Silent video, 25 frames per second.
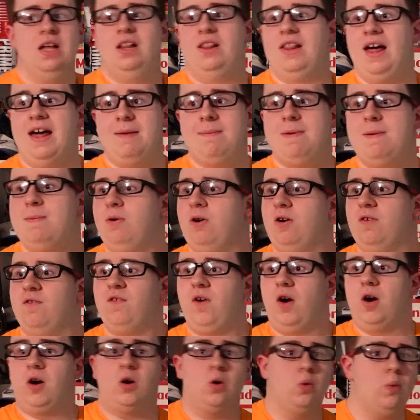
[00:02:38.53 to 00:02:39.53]
A lot of people are
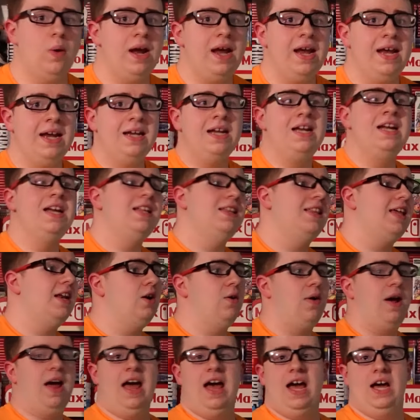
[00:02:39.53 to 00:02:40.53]
far away. They
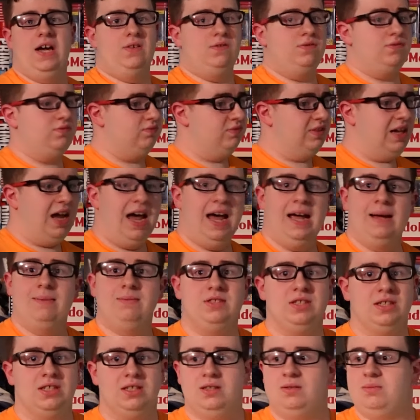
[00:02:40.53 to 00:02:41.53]
don't have time
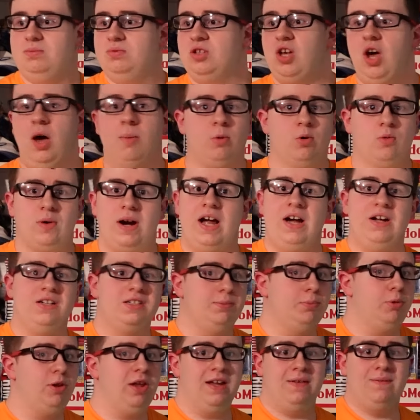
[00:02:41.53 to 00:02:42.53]
to come around
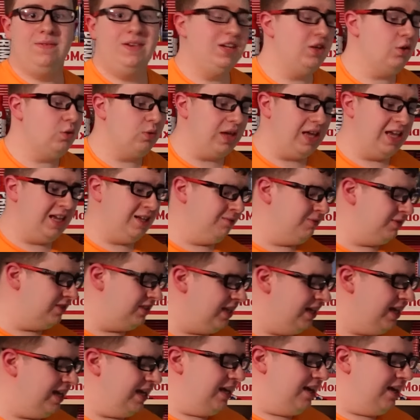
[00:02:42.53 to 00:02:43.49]
to play video games.